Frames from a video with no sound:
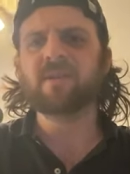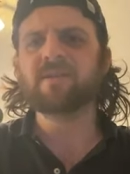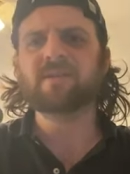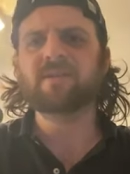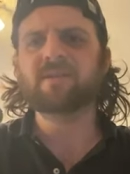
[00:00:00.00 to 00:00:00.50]

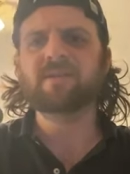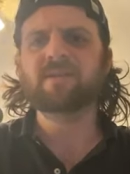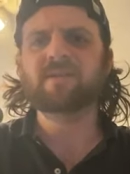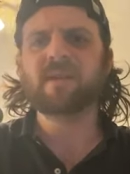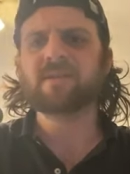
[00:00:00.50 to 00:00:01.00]
It's
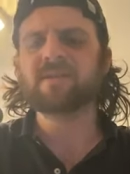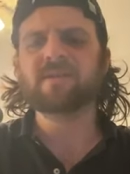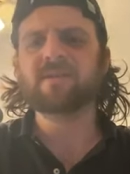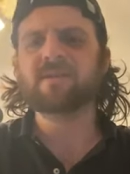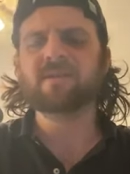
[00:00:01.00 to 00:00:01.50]
that's
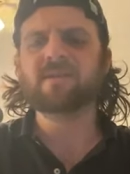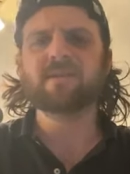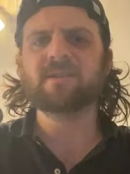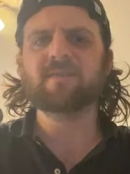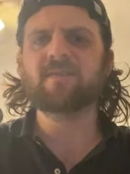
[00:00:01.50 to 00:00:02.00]
just
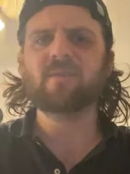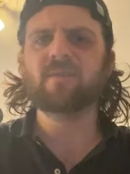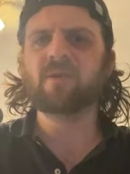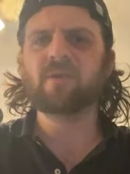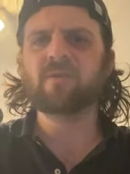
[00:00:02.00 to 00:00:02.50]
doesn't feel
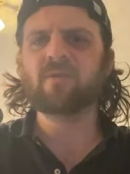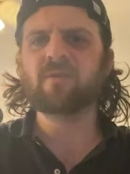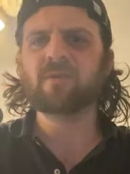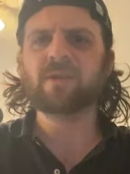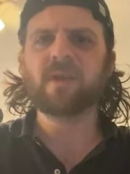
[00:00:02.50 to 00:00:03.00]
good at all.
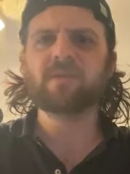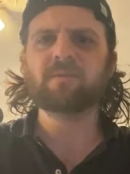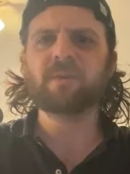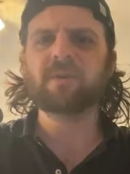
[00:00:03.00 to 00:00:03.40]
These kinds of people.